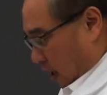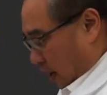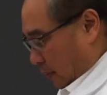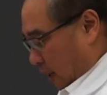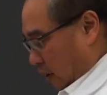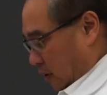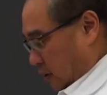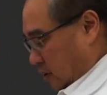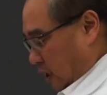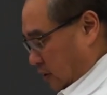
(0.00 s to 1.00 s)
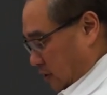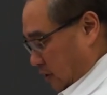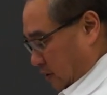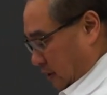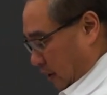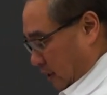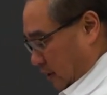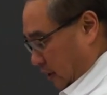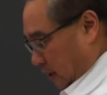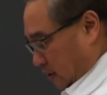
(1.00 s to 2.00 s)
I'm not going to touch this end
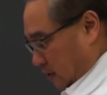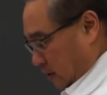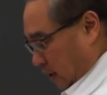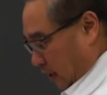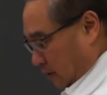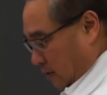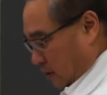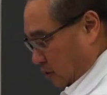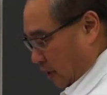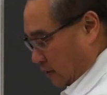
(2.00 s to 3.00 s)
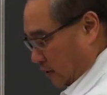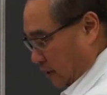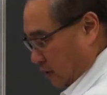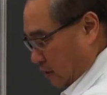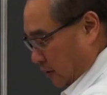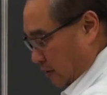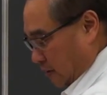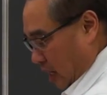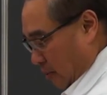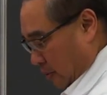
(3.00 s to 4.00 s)
against the end of the trash can because it'll
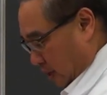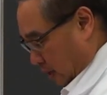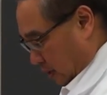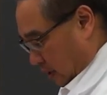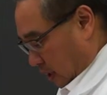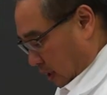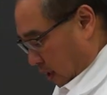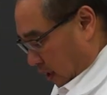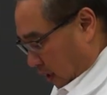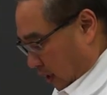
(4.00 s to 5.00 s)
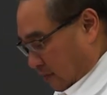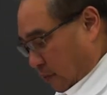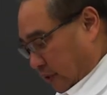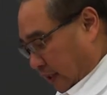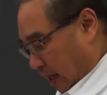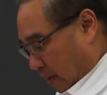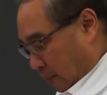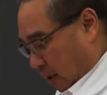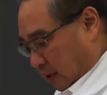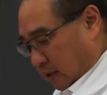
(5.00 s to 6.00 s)
contaminate it. Even with the
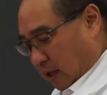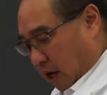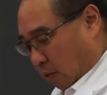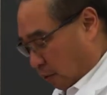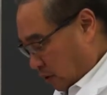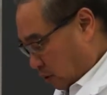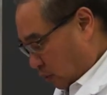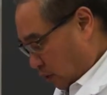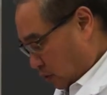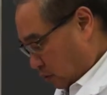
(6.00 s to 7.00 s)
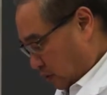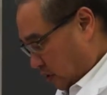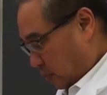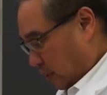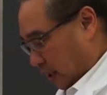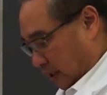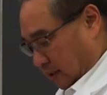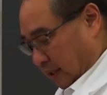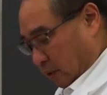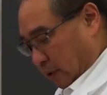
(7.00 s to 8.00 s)
cap on, I always want to
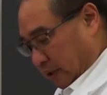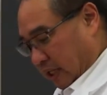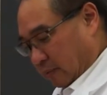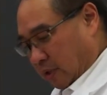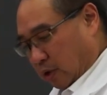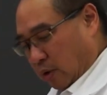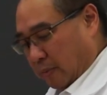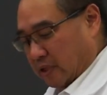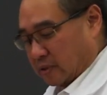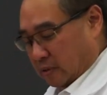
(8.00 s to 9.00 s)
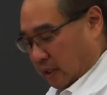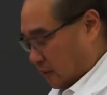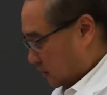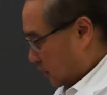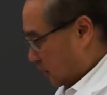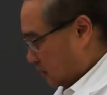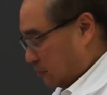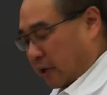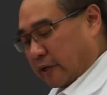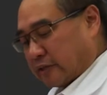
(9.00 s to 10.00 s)
simulate that I want to keep the equipment as clean as
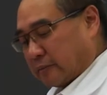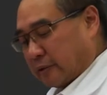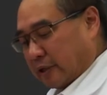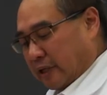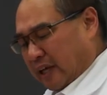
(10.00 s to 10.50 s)
possible.